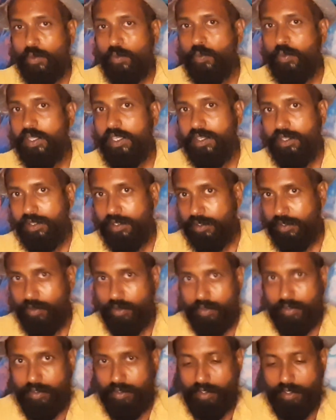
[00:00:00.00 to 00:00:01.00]
week
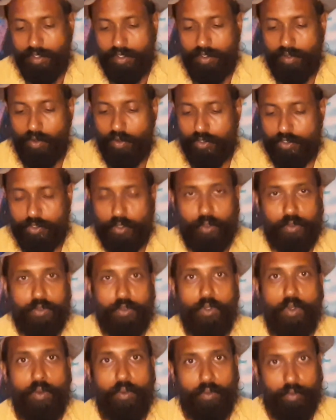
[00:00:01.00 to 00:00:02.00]
or so to
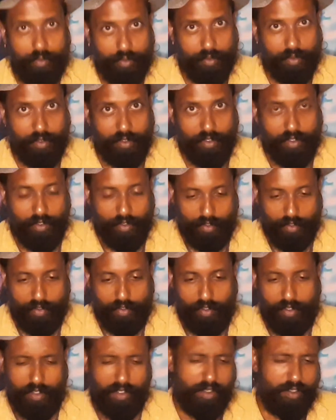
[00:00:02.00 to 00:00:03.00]
go.
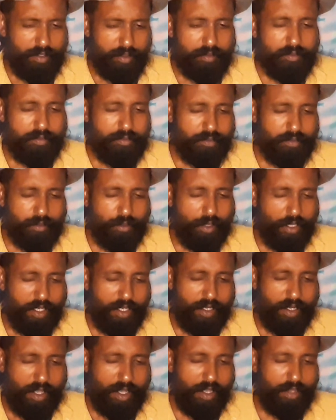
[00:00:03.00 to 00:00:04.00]

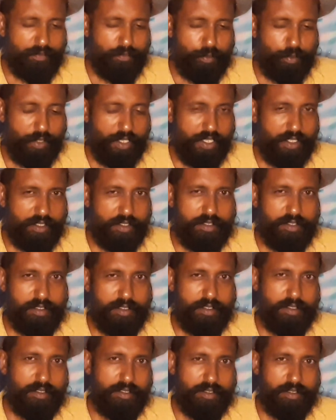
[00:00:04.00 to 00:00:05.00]
1.5
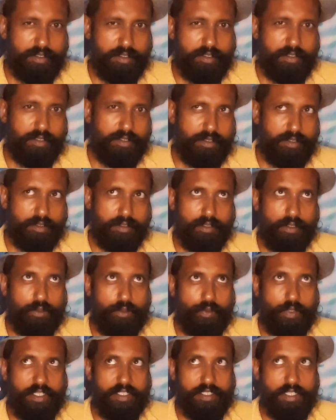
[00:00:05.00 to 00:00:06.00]
weeks, no,
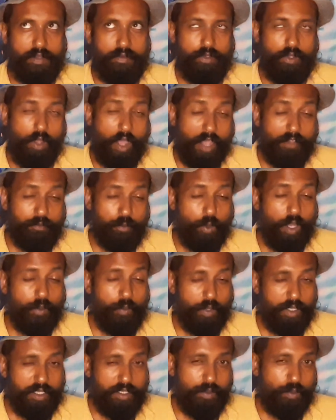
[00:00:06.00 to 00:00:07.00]
27, no, half, 1
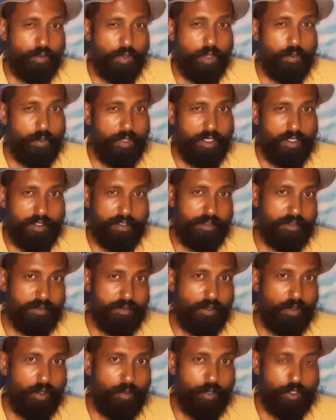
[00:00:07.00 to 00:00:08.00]
week. 1 week,
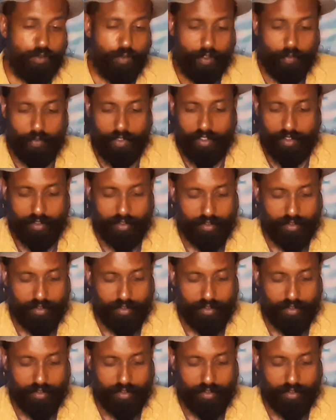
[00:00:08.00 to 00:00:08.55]
almost 1 week.